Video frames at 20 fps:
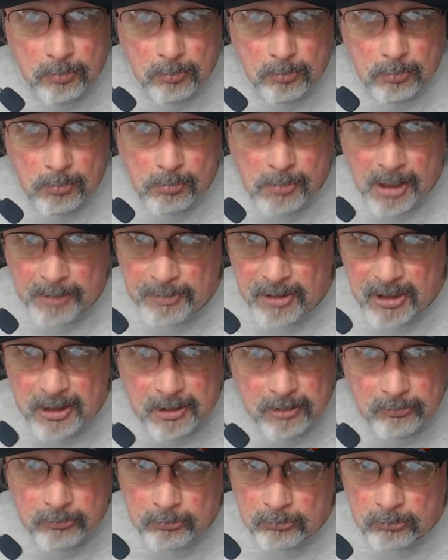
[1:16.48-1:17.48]

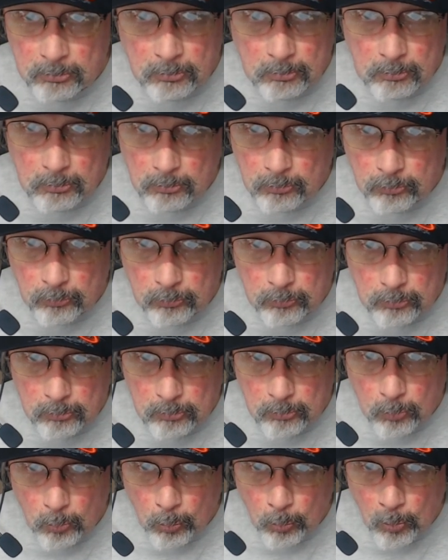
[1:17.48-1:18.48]
maybe
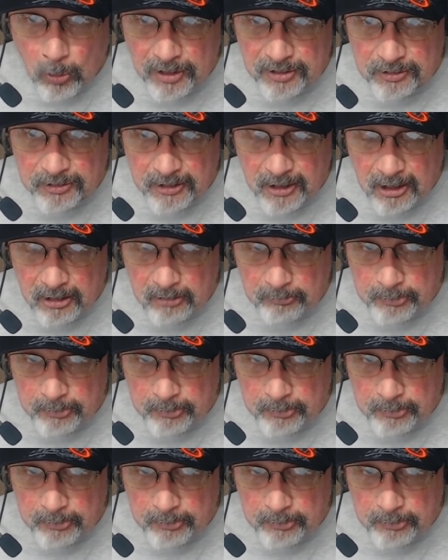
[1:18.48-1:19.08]
ones that are